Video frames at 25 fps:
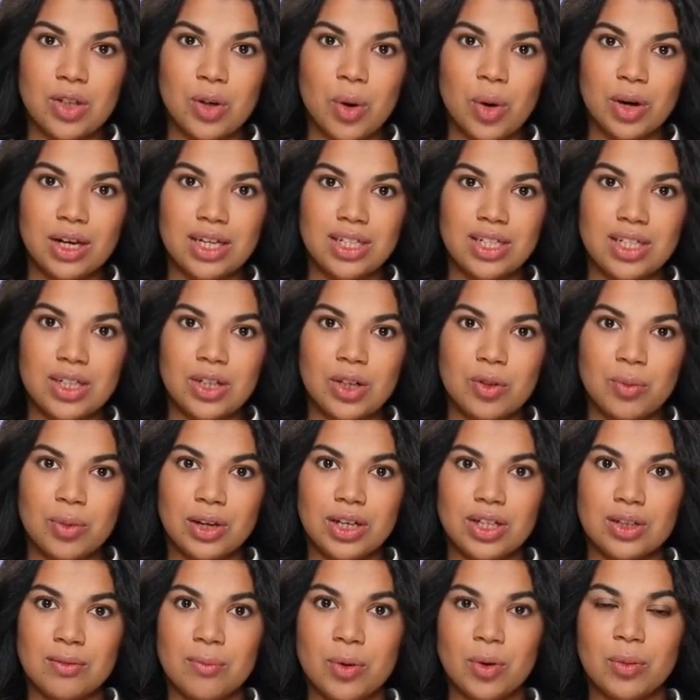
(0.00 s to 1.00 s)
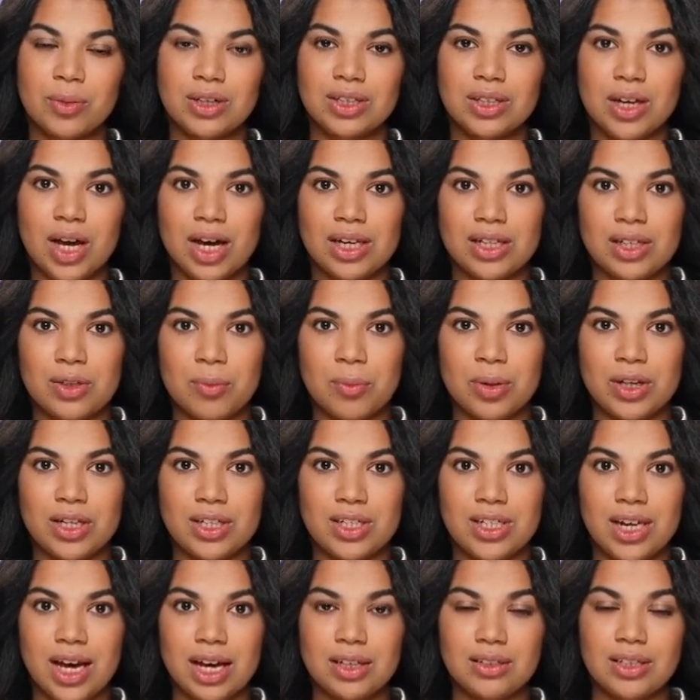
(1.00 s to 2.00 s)
Join us in transforming lives with
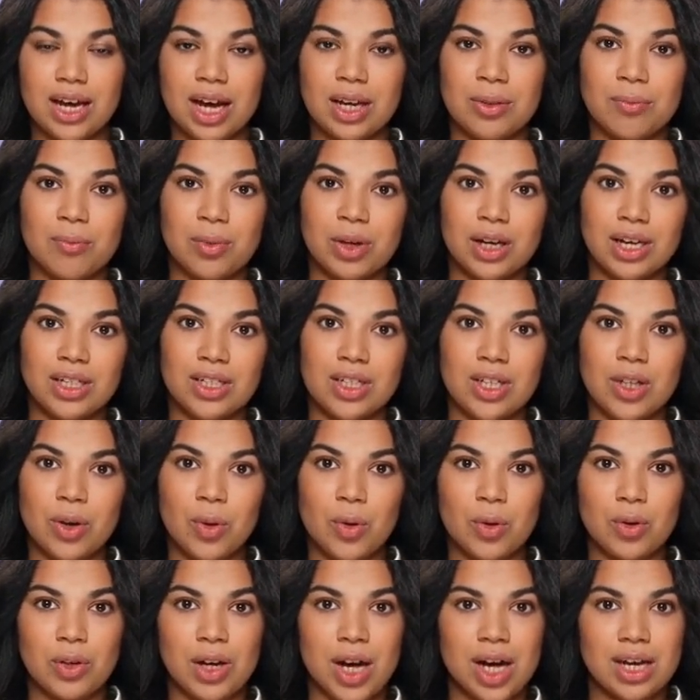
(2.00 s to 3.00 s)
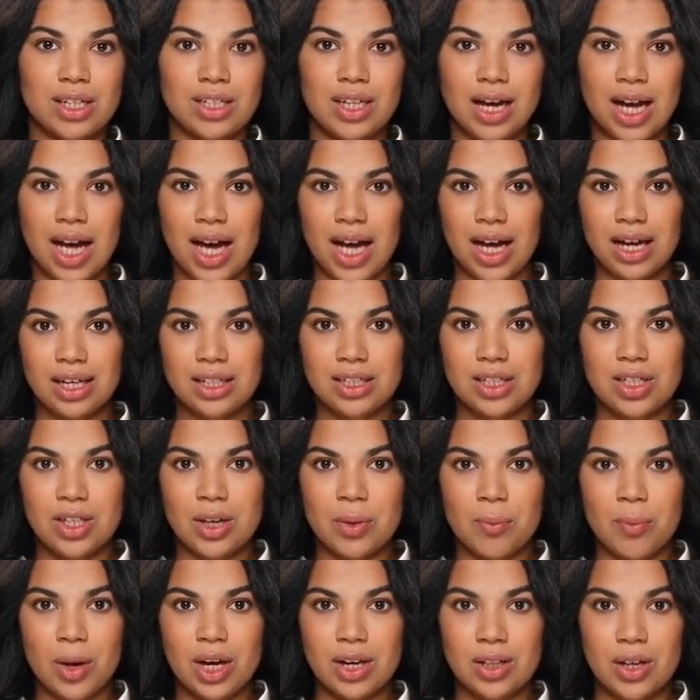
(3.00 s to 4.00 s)
the South Africa Zero Cost AI
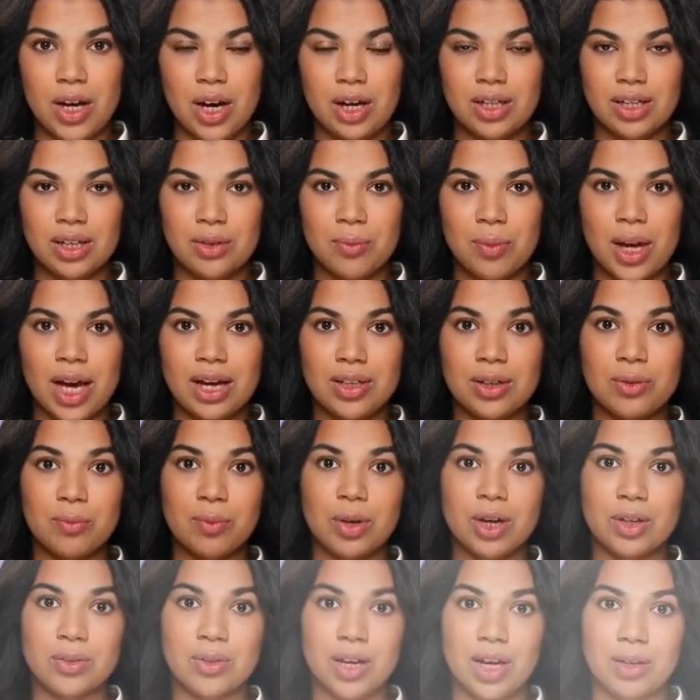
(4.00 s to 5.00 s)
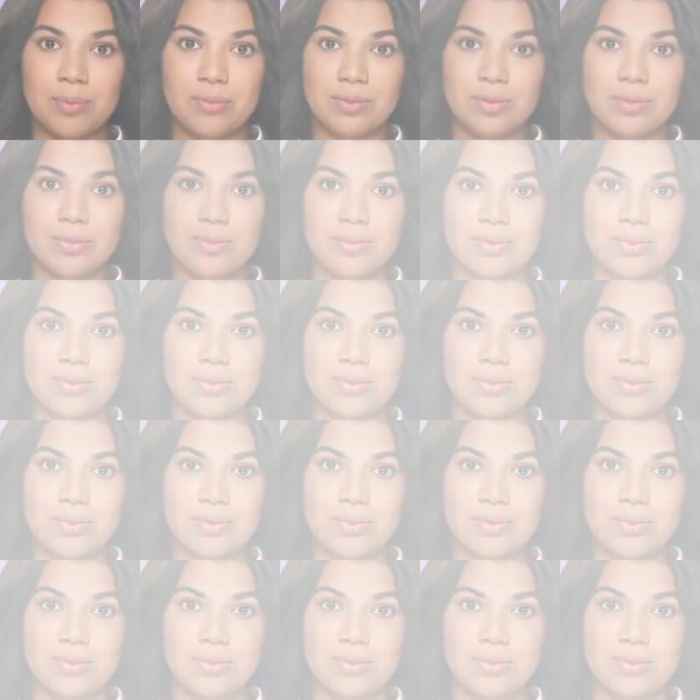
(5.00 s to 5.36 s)
Consumer Economy Pilot Program.